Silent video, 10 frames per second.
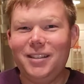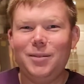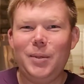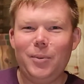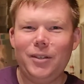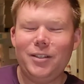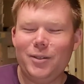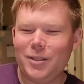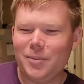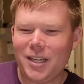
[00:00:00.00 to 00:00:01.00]
Yeah, that would
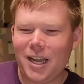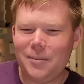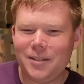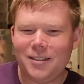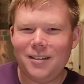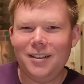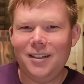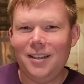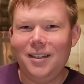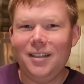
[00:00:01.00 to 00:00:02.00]
be. But I think I'd be
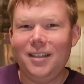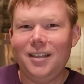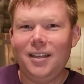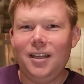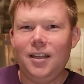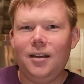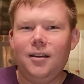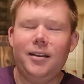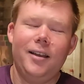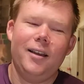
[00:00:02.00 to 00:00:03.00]
afraid to play with it at
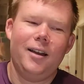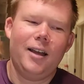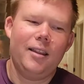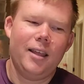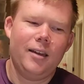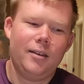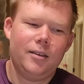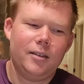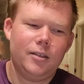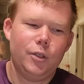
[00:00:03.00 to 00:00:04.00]
that point, because I wouldn't want
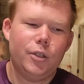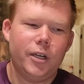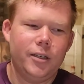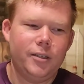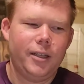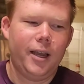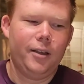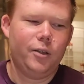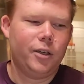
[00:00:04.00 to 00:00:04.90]
to break any of it.